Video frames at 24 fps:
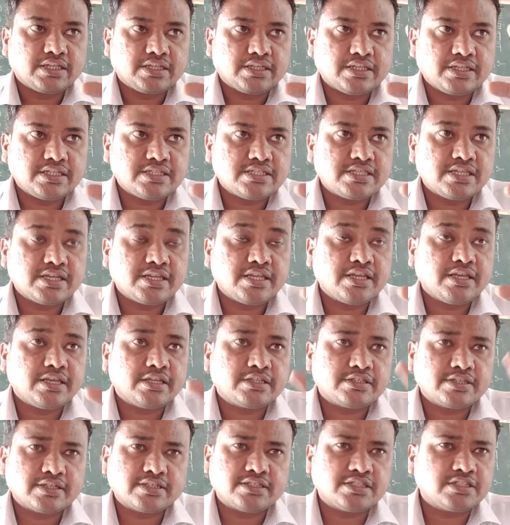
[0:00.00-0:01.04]
This
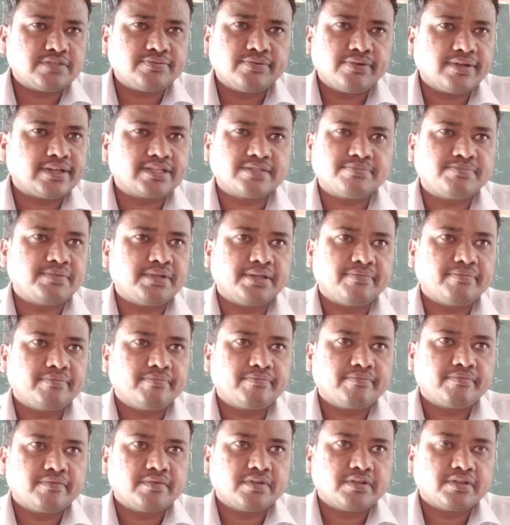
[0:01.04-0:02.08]
theory successfully explains
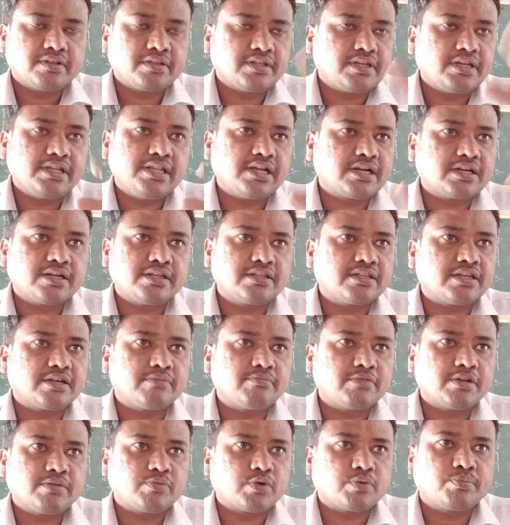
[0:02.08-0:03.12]
electron
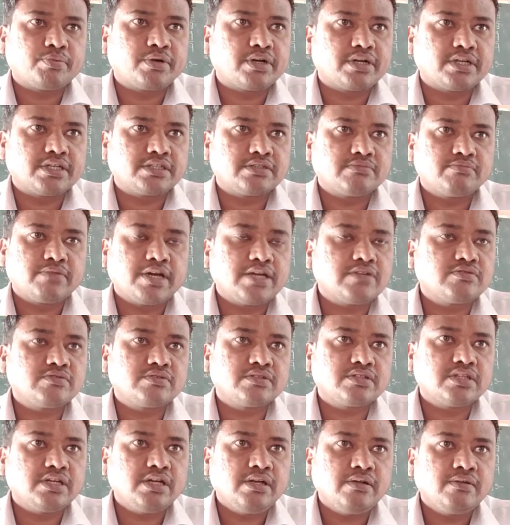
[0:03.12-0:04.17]
thermal property by
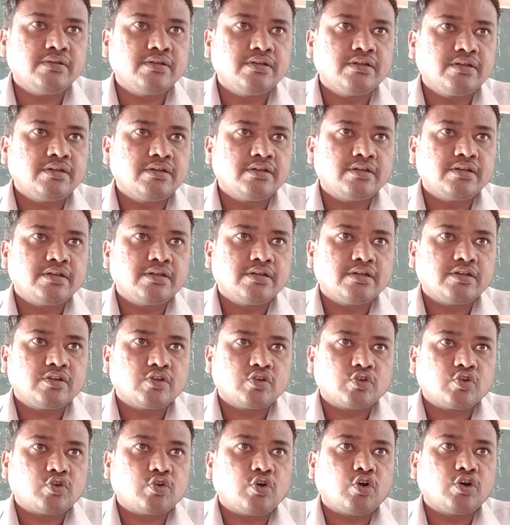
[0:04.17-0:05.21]
using the
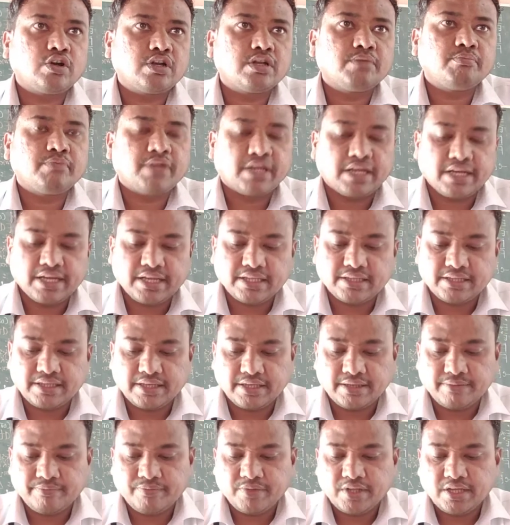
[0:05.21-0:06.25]
quantum mechanical
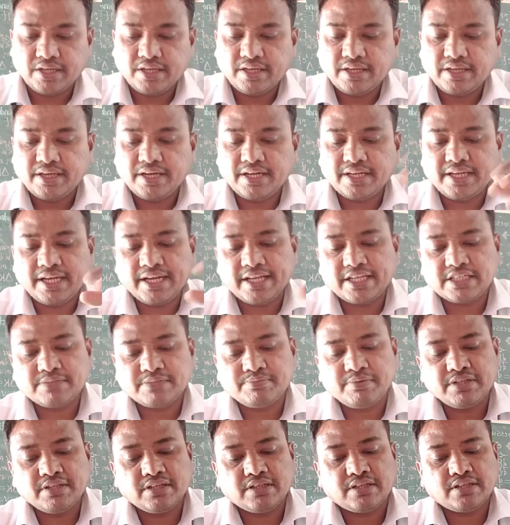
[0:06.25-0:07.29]
theory. It can
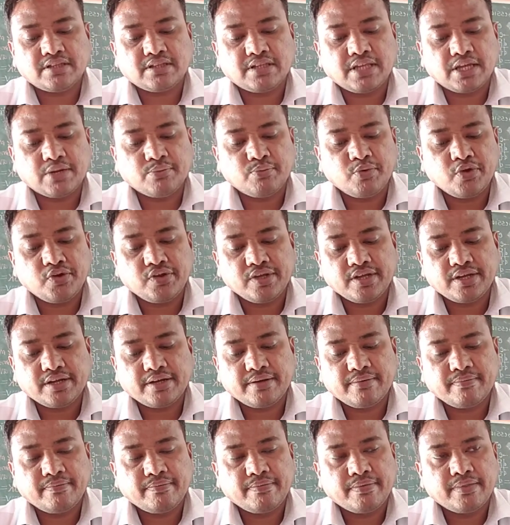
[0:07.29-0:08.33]
explain the
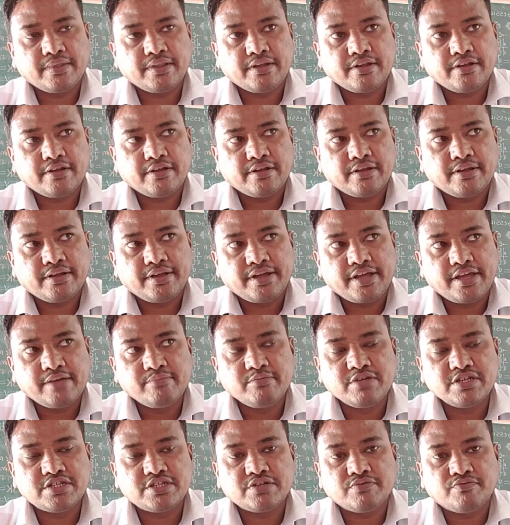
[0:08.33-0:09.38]
thermionic
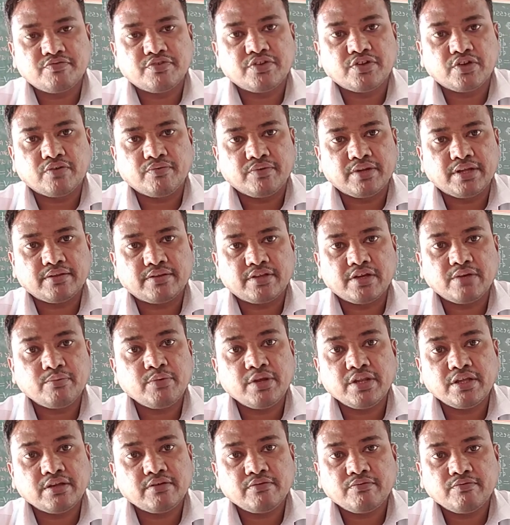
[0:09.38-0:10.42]
emission phenomena.
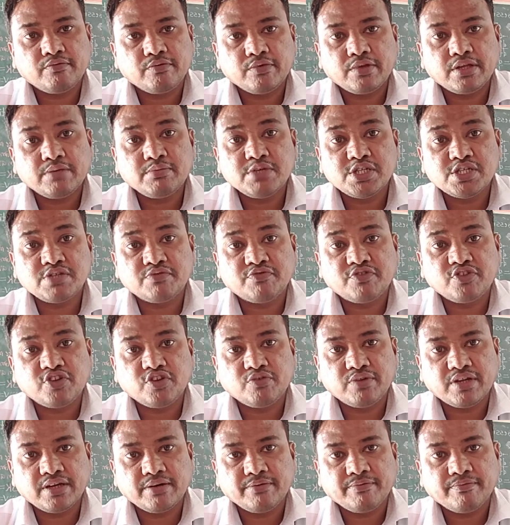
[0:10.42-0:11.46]
Thermionic emission
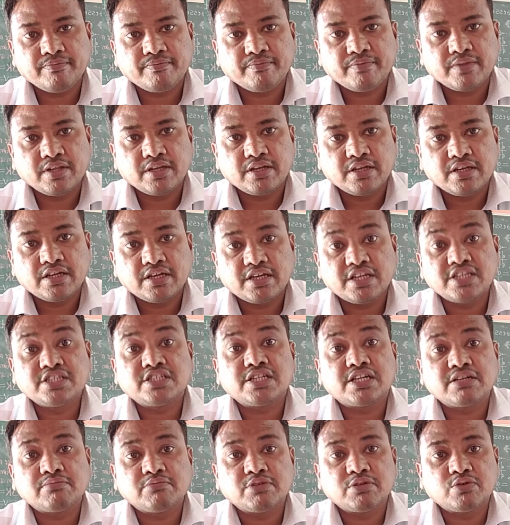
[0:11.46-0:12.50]
phenomena,
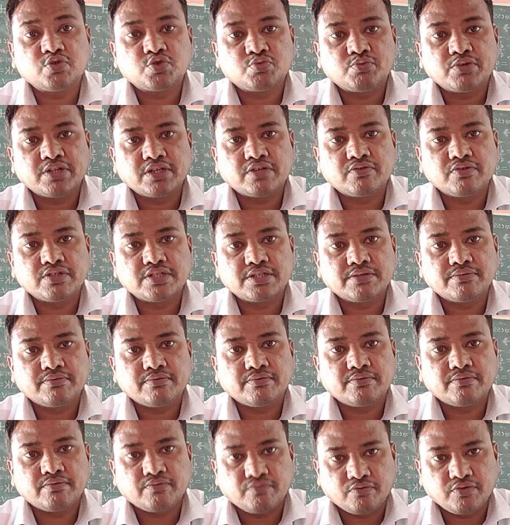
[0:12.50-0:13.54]
Richard-Dushman equation.
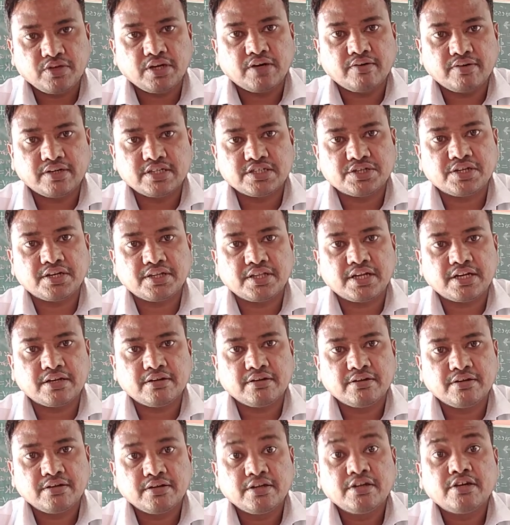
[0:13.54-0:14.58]
We understand
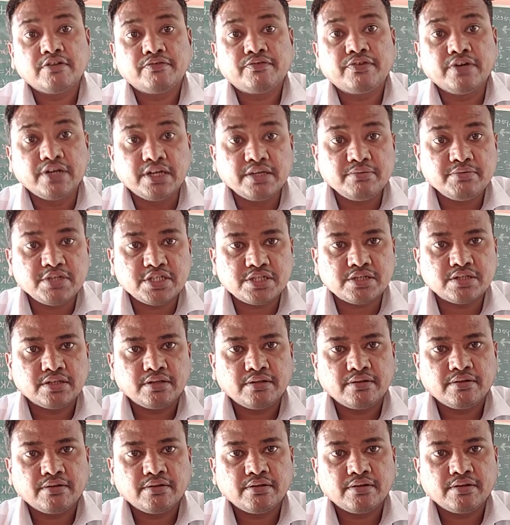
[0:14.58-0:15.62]
that field
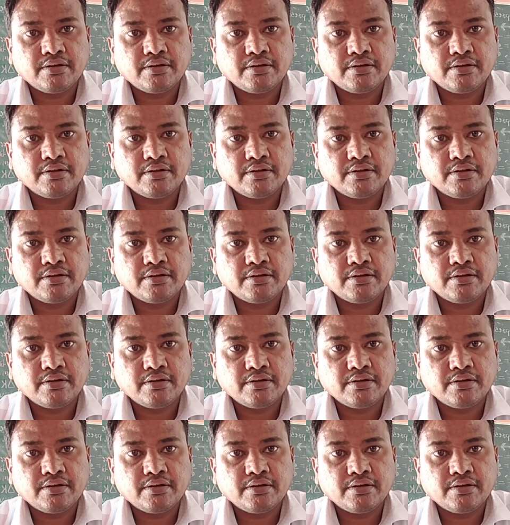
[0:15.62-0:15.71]
emission.